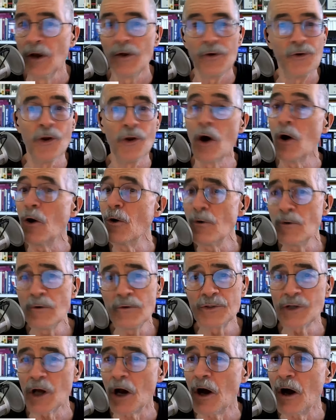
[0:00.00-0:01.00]
No
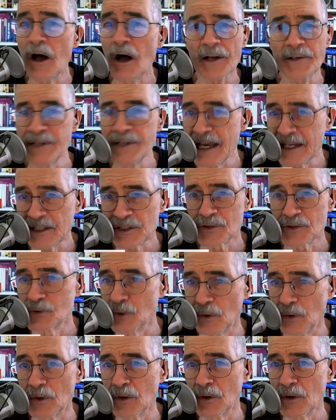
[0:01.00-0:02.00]
dog next
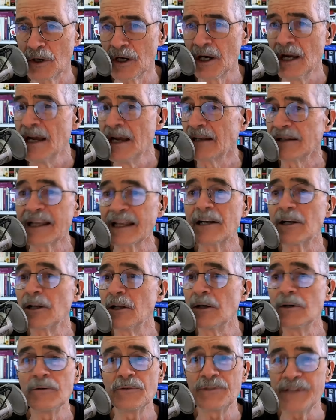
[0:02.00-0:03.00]
door, let
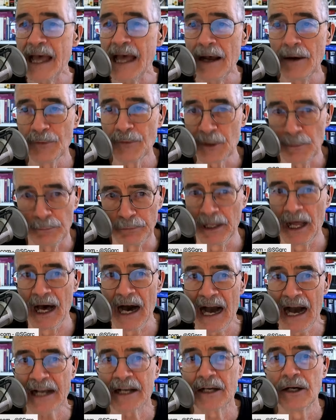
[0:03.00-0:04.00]
alone down the
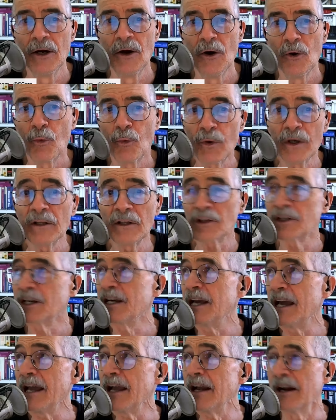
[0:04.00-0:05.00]
block, will
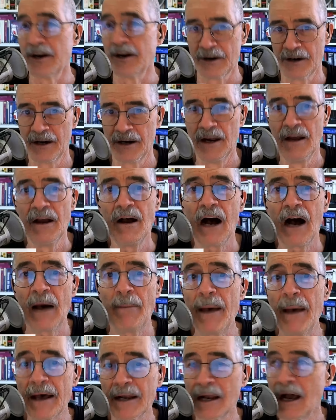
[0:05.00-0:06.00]
care
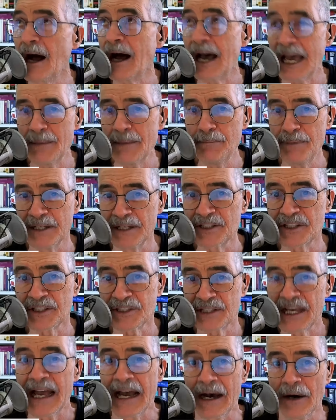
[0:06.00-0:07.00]
about a high-pitched
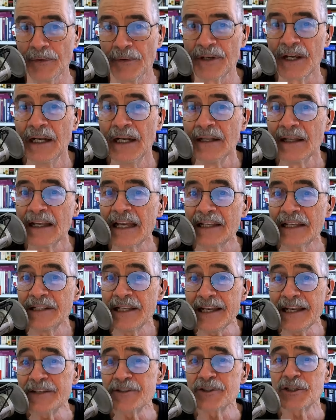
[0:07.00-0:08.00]
sound. It
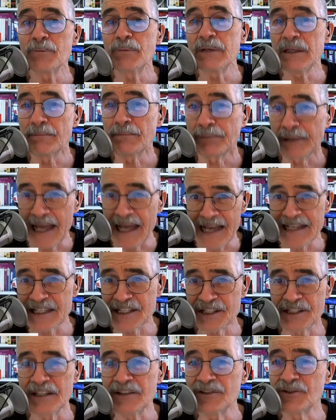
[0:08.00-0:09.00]
needs to be
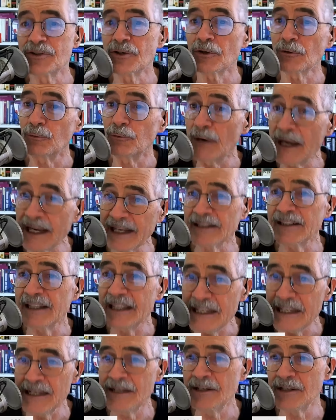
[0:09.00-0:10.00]
blasted
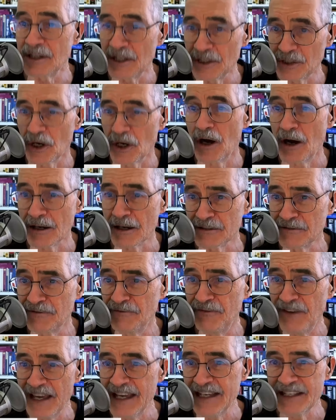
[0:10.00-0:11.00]
directly into the dog's
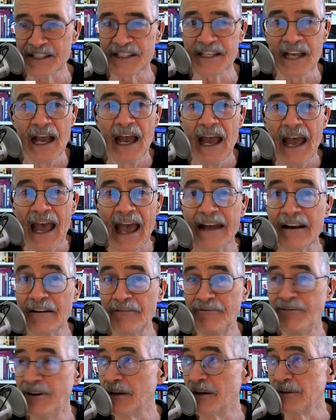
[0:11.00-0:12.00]
face at a
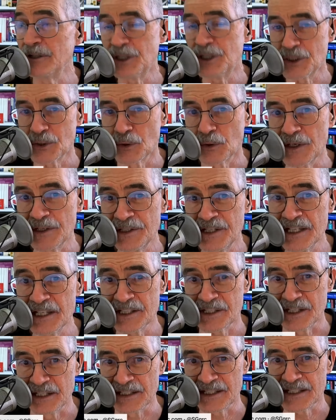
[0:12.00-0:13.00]
very short
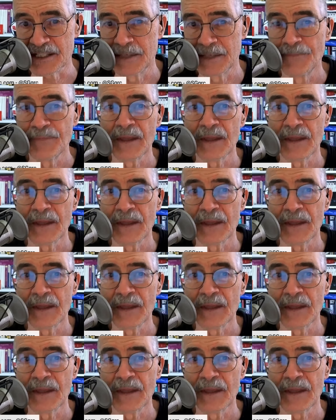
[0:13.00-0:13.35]
distance.